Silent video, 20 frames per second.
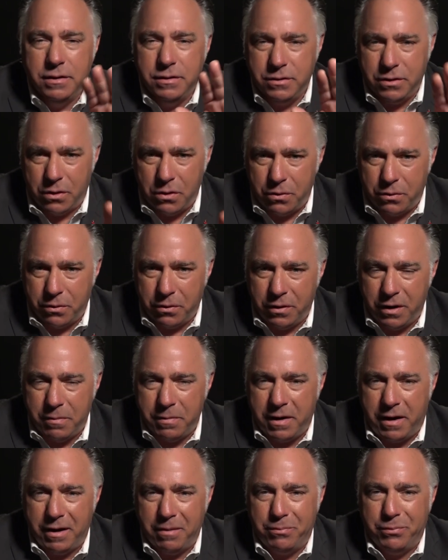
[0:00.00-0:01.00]
Don't worry
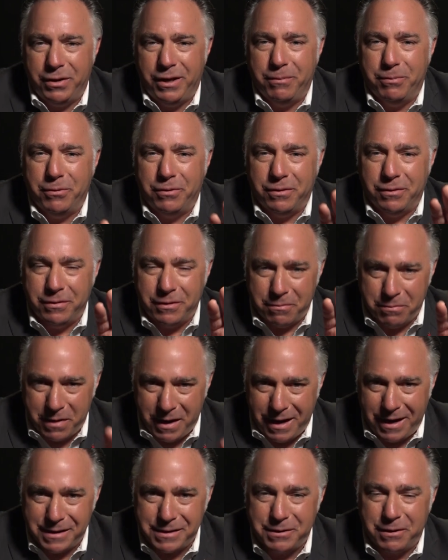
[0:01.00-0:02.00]
about it, people. The
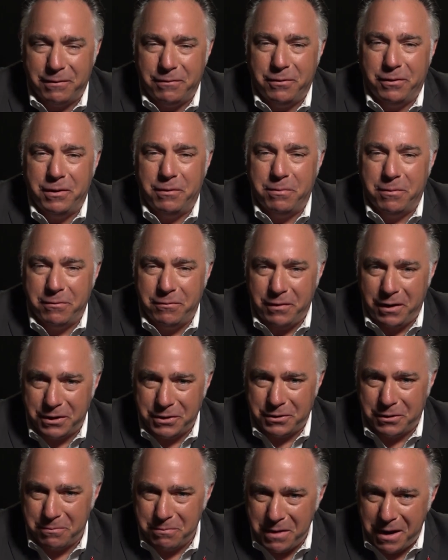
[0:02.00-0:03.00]
masks are for the
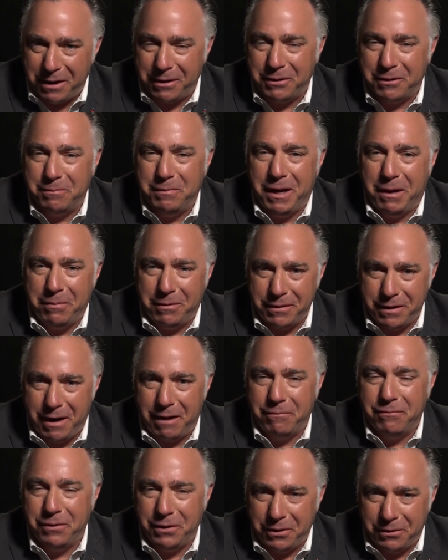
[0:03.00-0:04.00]
professional medical people,
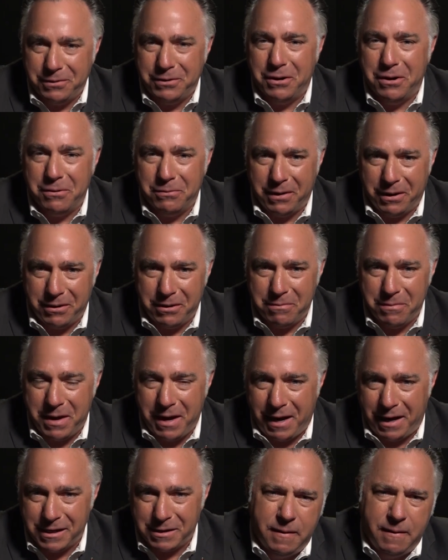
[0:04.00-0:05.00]
not for you. Don't wear the
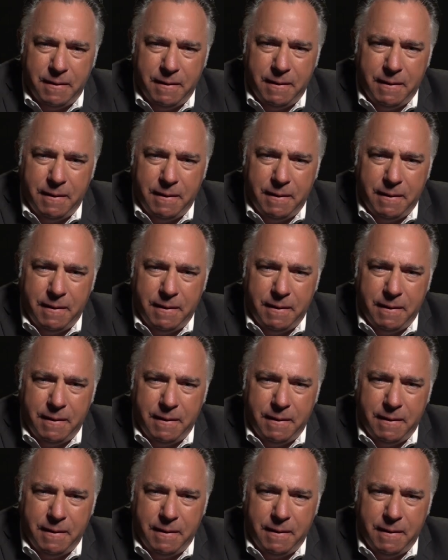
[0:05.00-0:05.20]
mask.